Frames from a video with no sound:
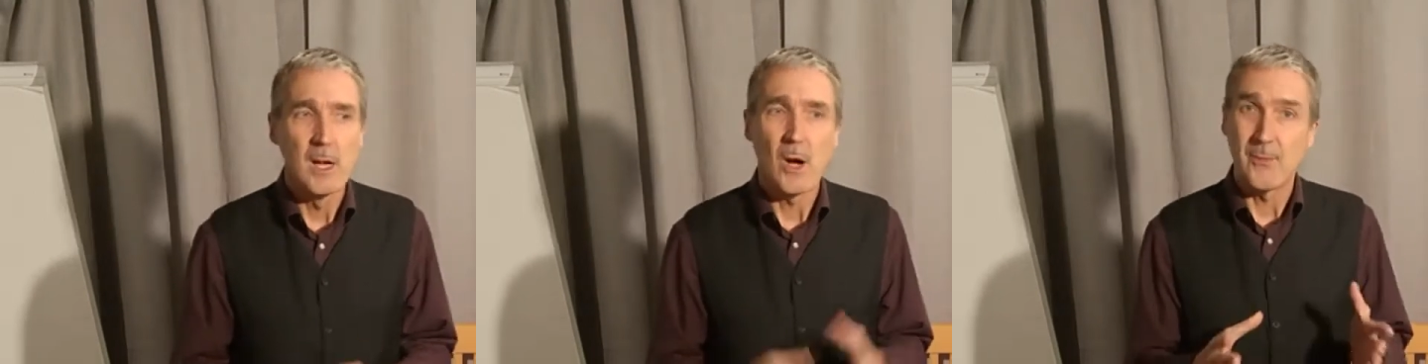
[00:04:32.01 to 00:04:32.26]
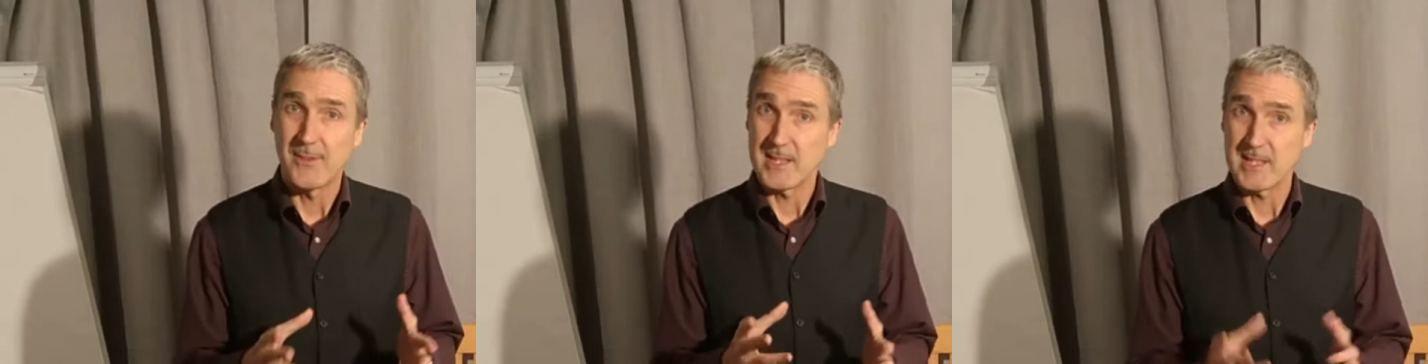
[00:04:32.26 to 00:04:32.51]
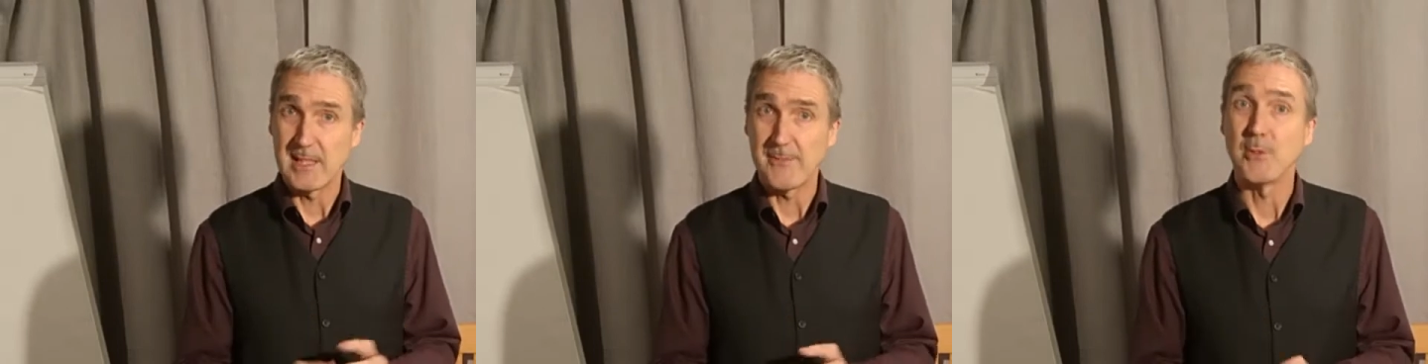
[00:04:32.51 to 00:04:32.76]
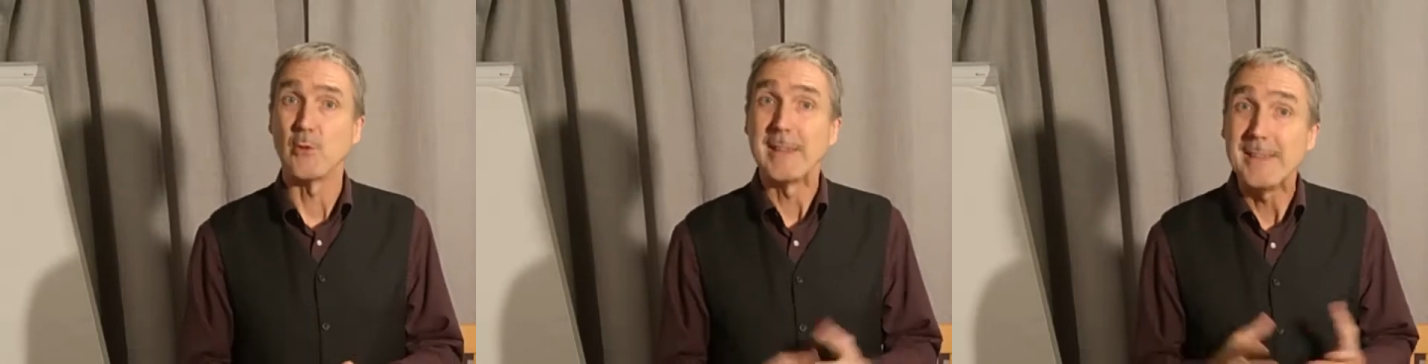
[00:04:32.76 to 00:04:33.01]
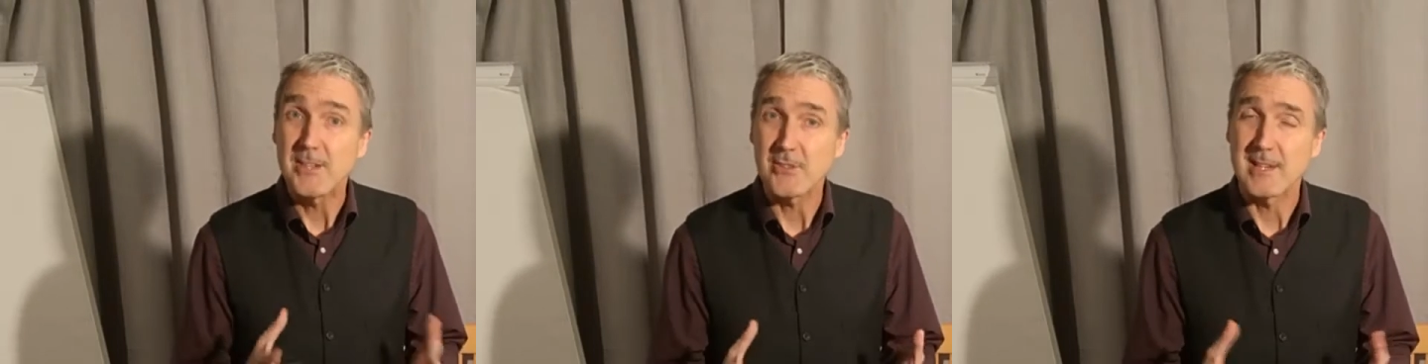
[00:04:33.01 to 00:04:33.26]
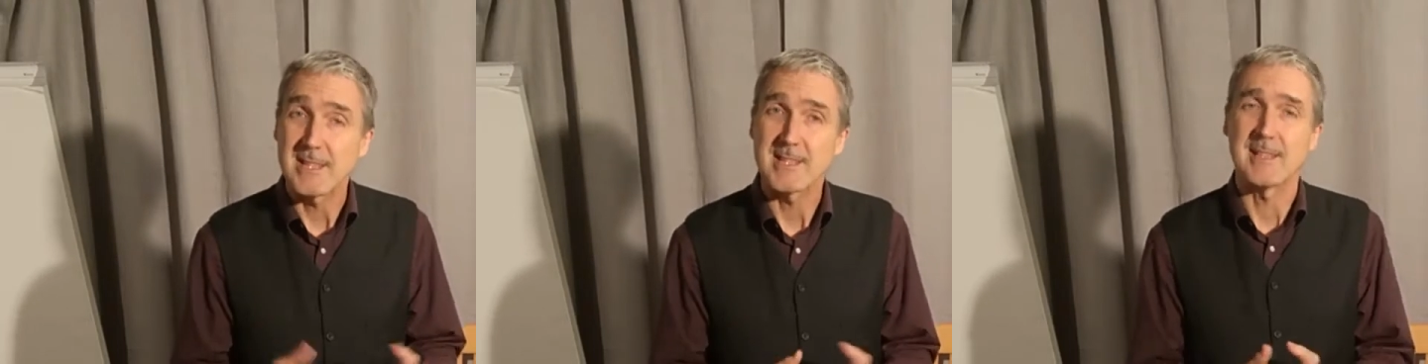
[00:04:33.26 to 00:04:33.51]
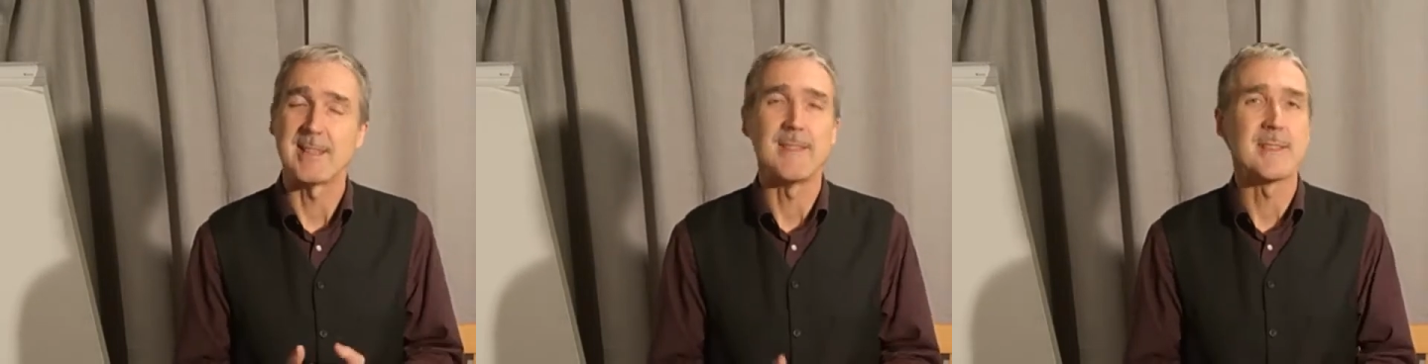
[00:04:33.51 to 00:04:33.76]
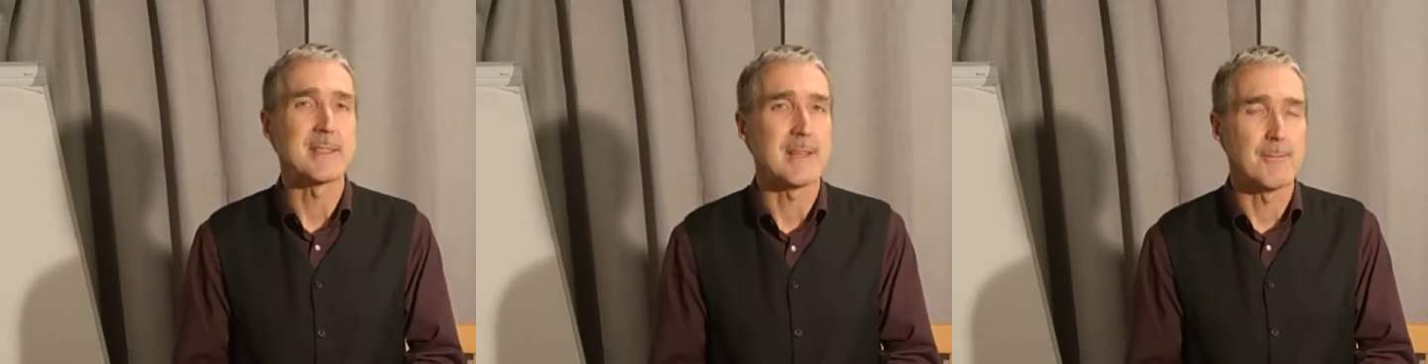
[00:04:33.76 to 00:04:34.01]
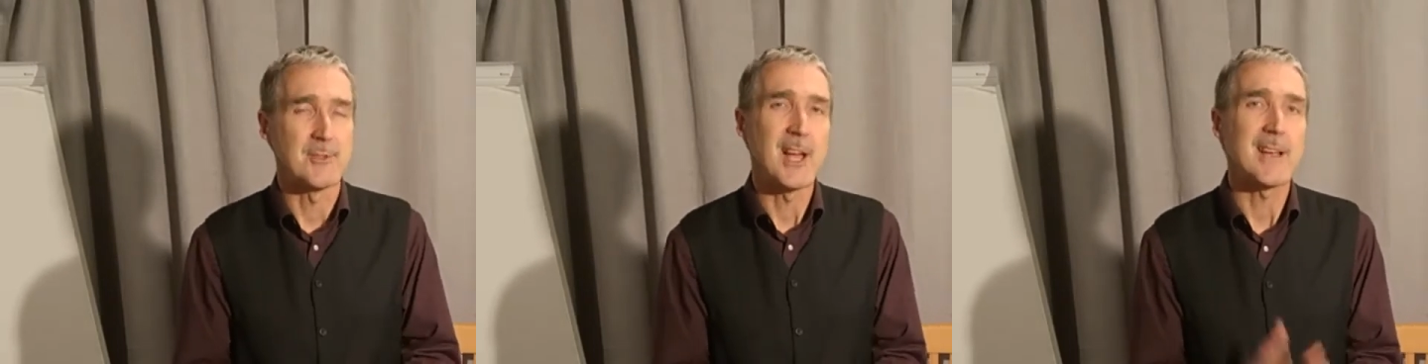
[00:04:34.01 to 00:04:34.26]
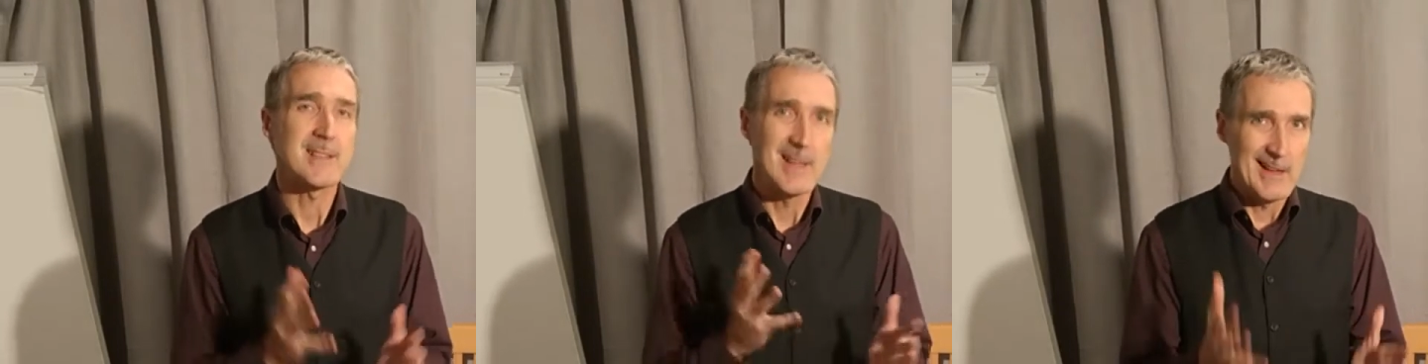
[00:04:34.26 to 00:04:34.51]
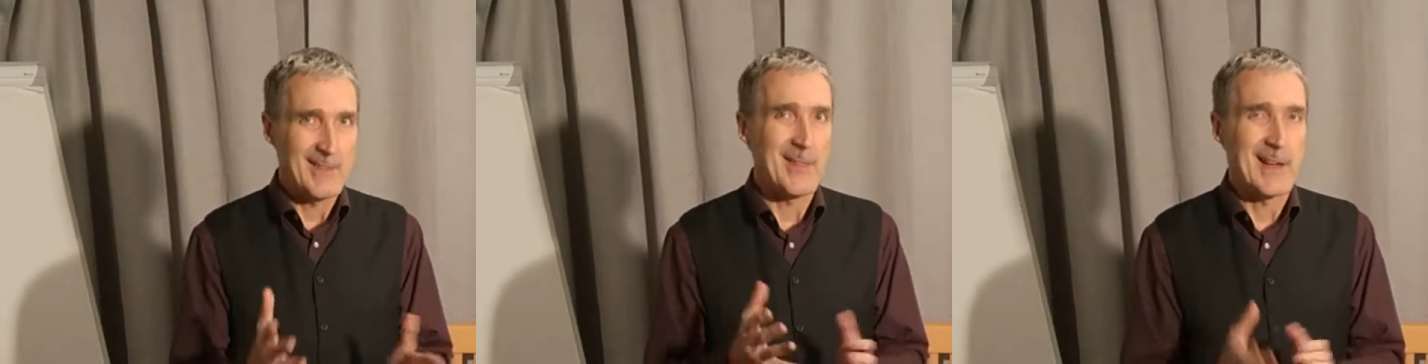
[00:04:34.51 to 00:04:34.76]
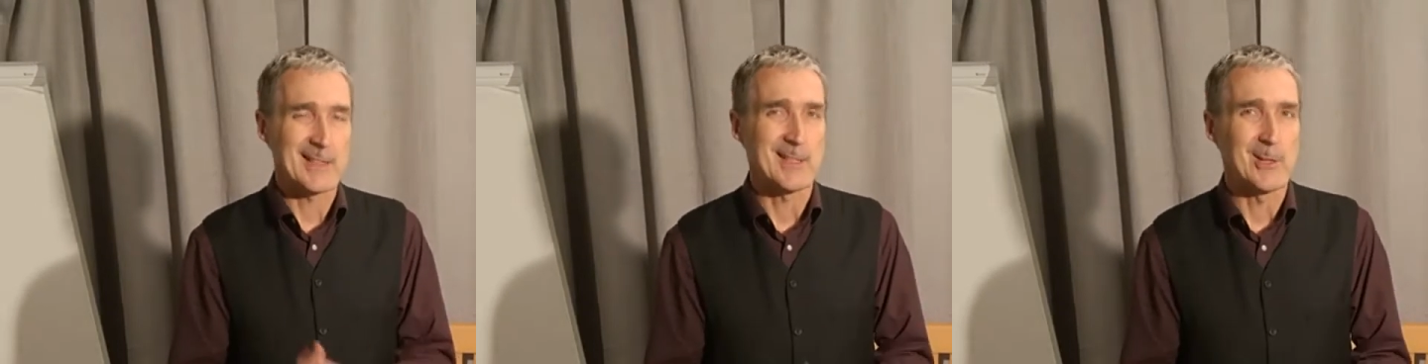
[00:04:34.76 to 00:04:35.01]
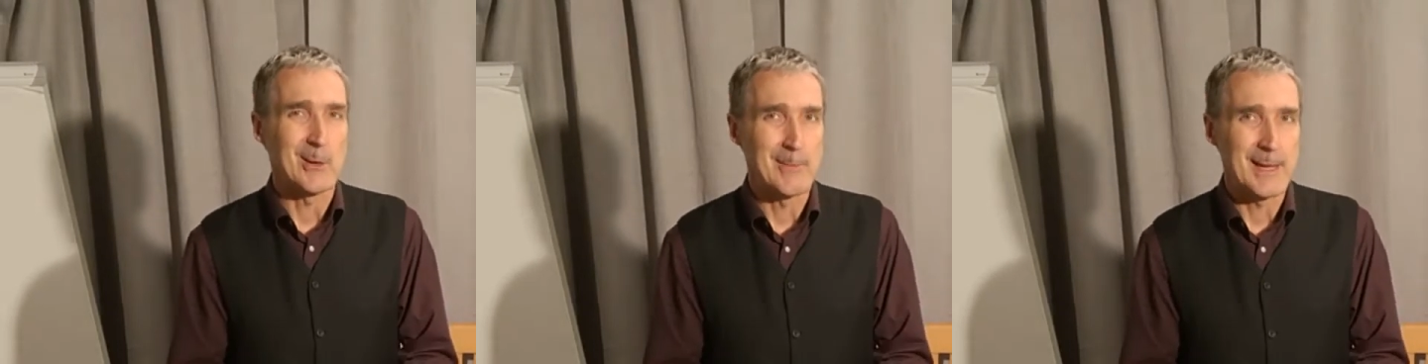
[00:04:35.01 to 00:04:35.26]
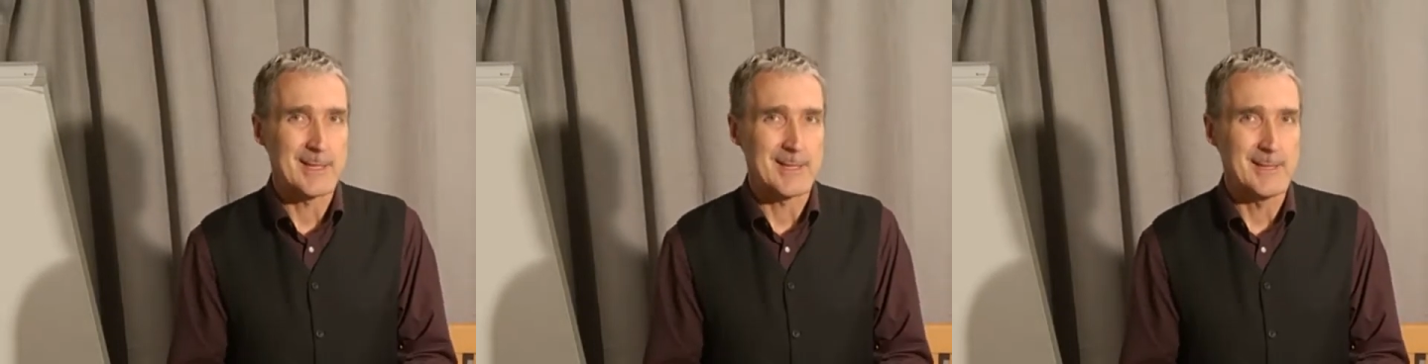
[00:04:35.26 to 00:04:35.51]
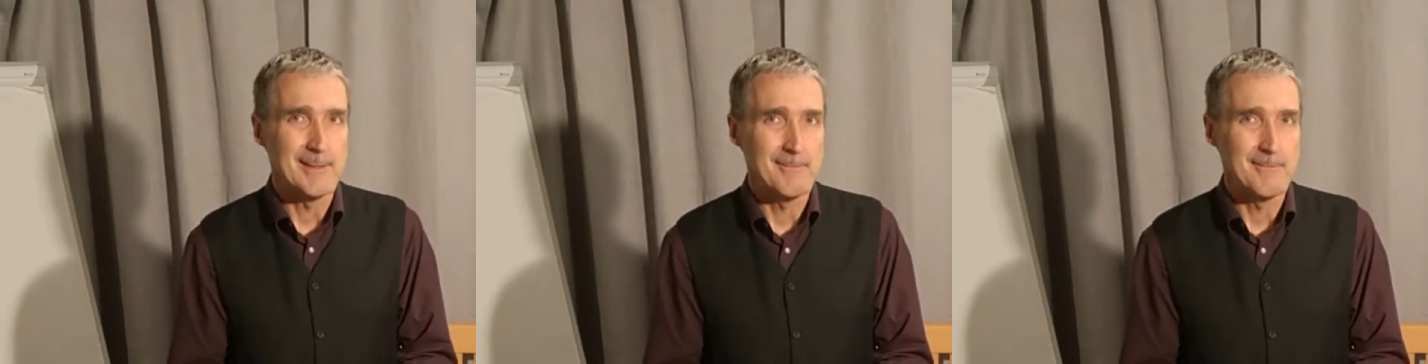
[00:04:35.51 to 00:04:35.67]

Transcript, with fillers: Obviously, if you're interested in the subject, that's a lot better.